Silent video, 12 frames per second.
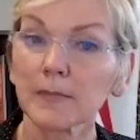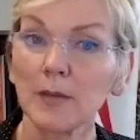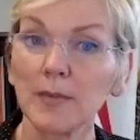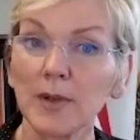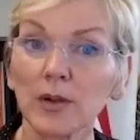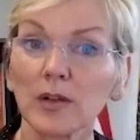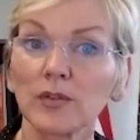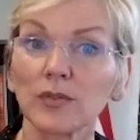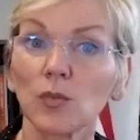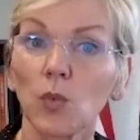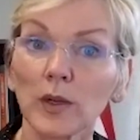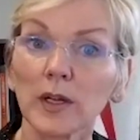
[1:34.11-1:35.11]
America's
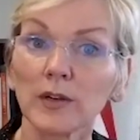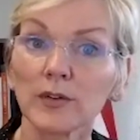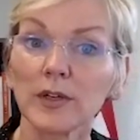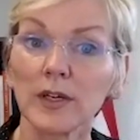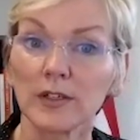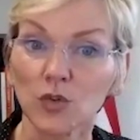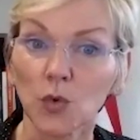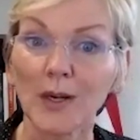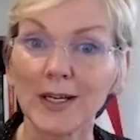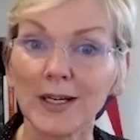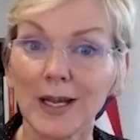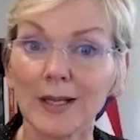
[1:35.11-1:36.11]

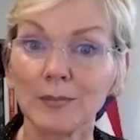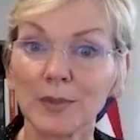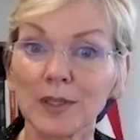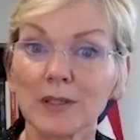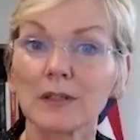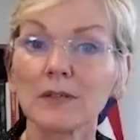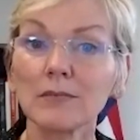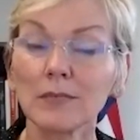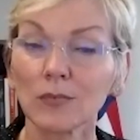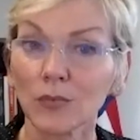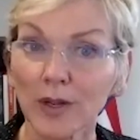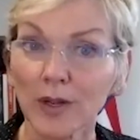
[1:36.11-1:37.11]
129 million
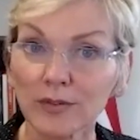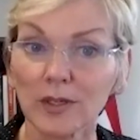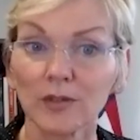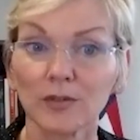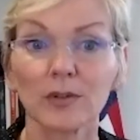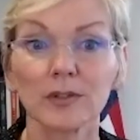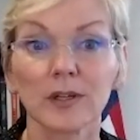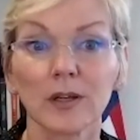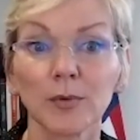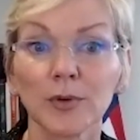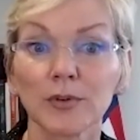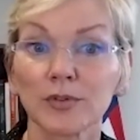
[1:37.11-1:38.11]
residential and
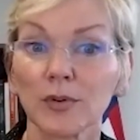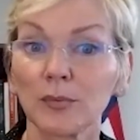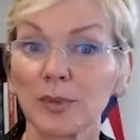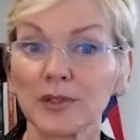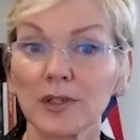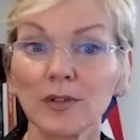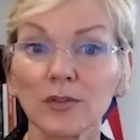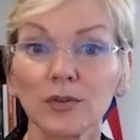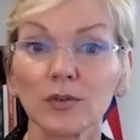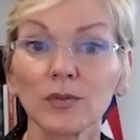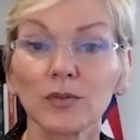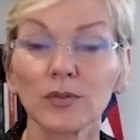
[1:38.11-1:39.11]
commercial buildings
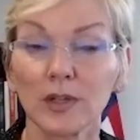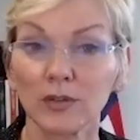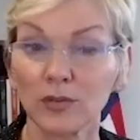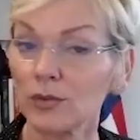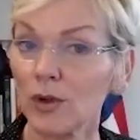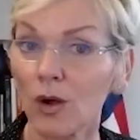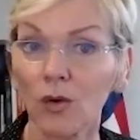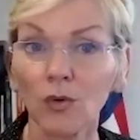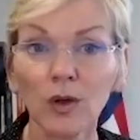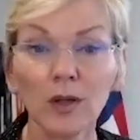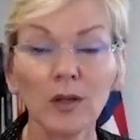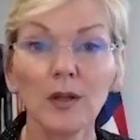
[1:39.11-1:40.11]
use, as you
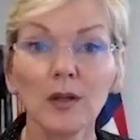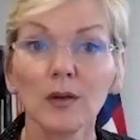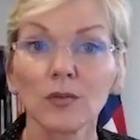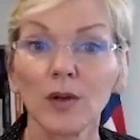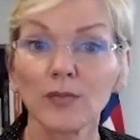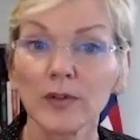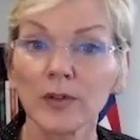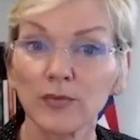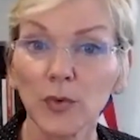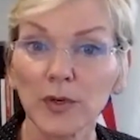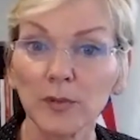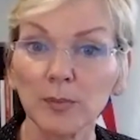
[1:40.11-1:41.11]
know, roughly
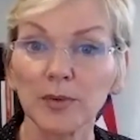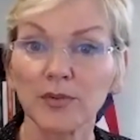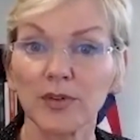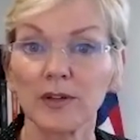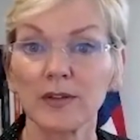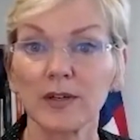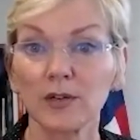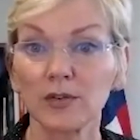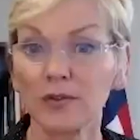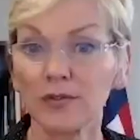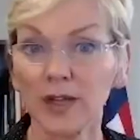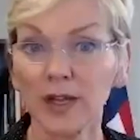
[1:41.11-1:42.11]
40% of the
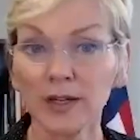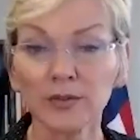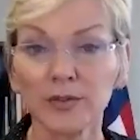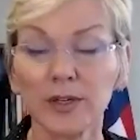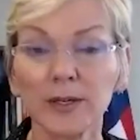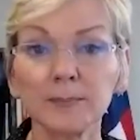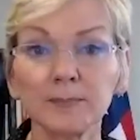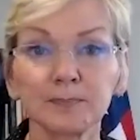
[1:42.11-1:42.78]
nation's energy,